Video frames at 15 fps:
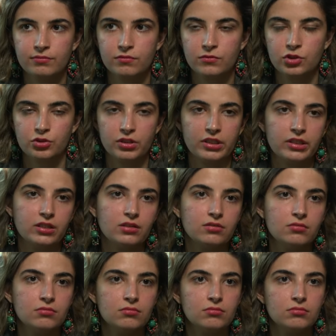tricky.
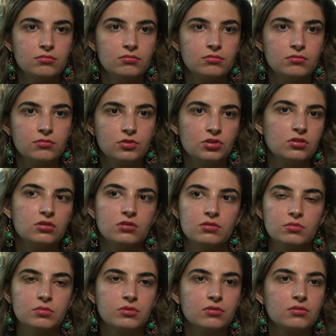Just a little
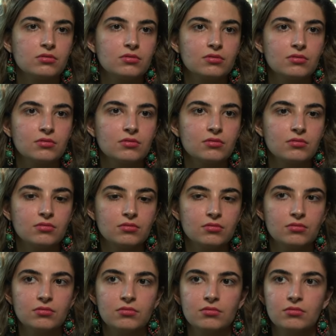bit. What if
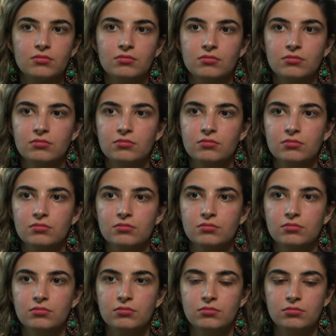queen f2
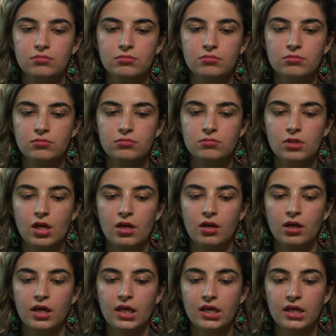instead of taking?
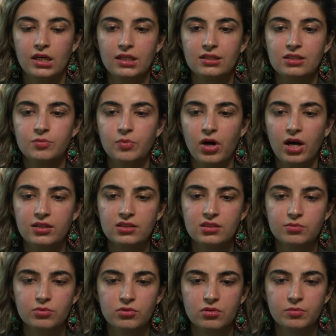Uh, it is
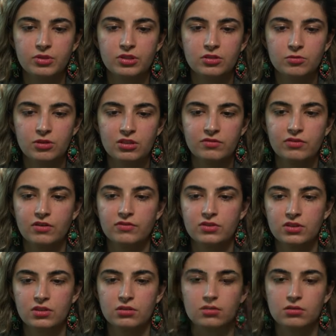possible, but what if
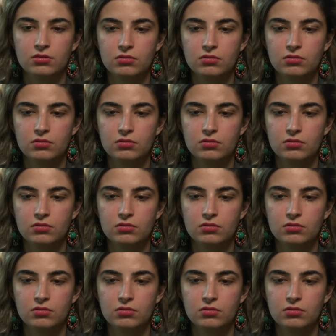f6?